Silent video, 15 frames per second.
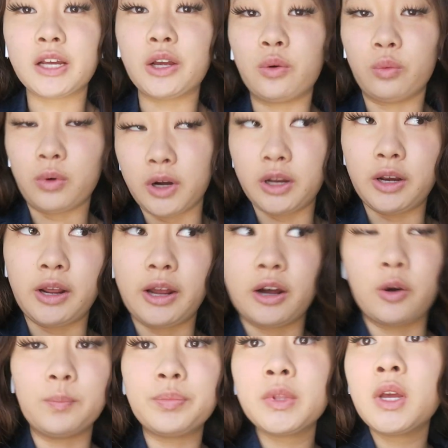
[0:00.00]
like 1
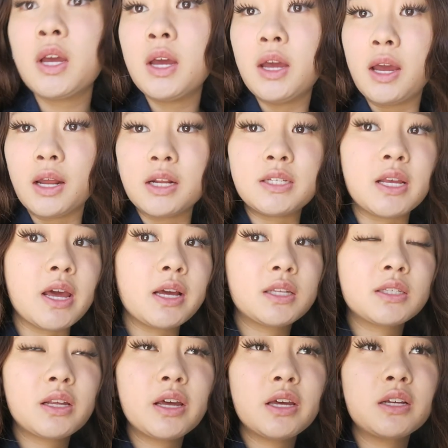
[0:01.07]
now, and it
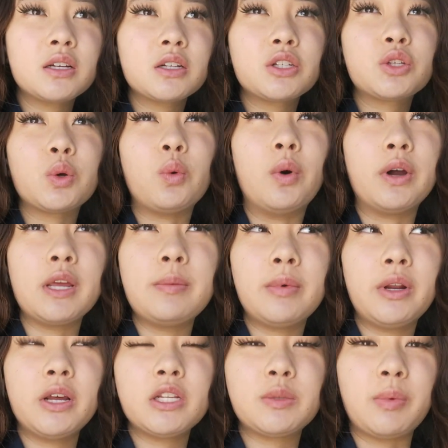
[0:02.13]
takes like 20
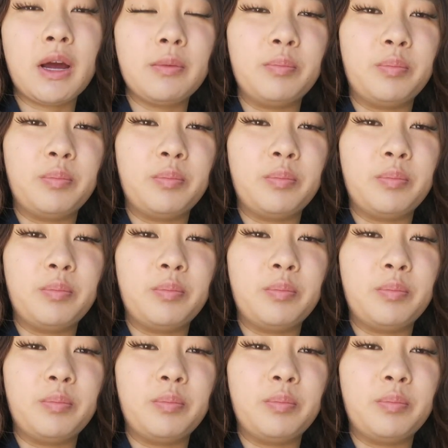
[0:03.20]
minutes on my